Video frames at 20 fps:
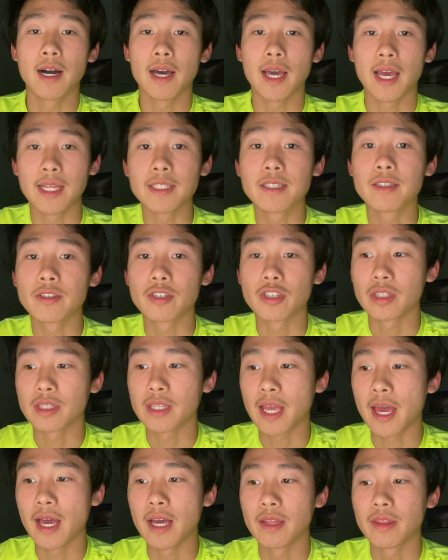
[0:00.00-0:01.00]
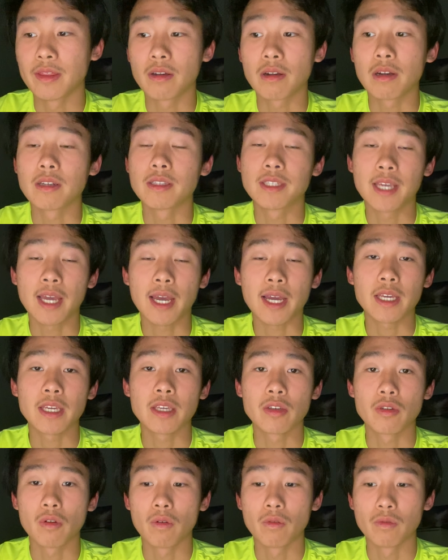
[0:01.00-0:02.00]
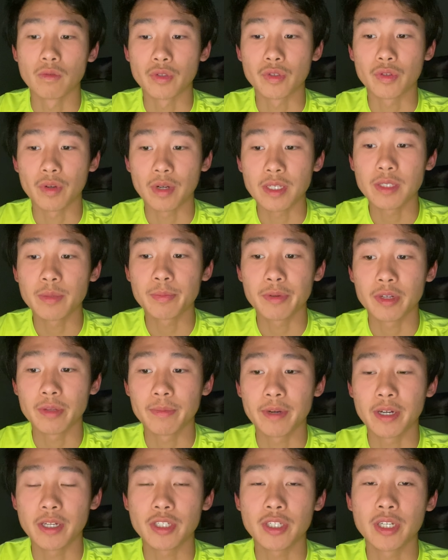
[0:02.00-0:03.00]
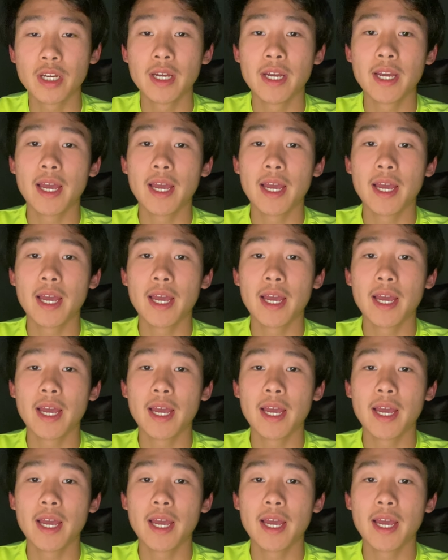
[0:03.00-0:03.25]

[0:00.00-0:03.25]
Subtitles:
antigen, and they're attacking your own joint pretty much.